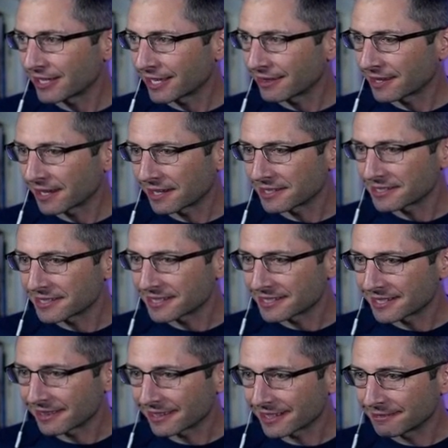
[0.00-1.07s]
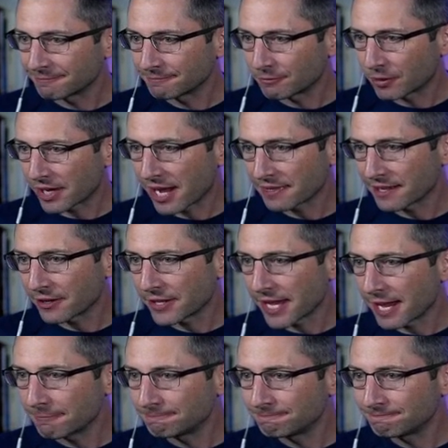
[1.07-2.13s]
I think, consistently. We're not there
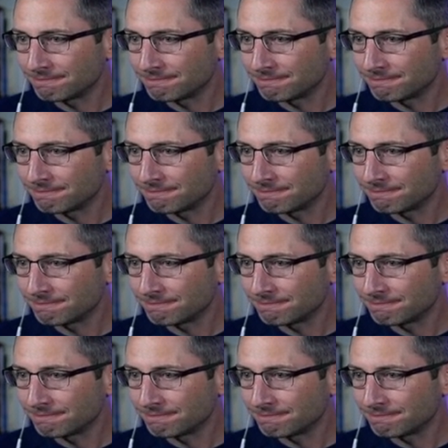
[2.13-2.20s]
yet.